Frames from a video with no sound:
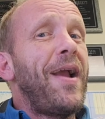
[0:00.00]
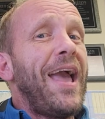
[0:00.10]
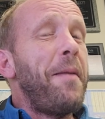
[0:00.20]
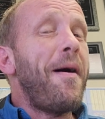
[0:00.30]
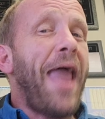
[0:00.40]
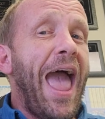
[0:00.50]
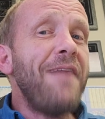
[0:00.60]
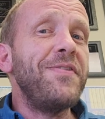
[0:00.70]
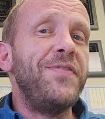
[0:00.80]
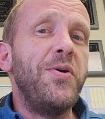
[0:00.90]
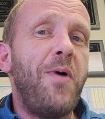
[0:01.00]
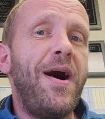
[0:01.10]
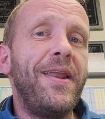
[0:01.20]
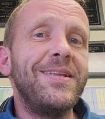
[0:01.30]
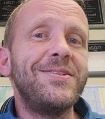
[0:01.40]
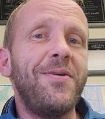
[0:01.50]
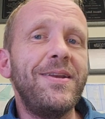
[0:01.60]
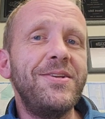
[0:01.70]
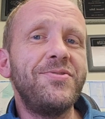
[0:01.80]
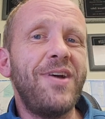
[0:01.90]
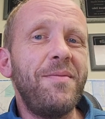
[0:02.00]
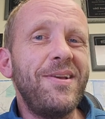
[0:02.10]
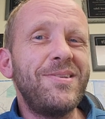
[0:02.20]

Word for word: I got about half of you on it, so I didn't try to make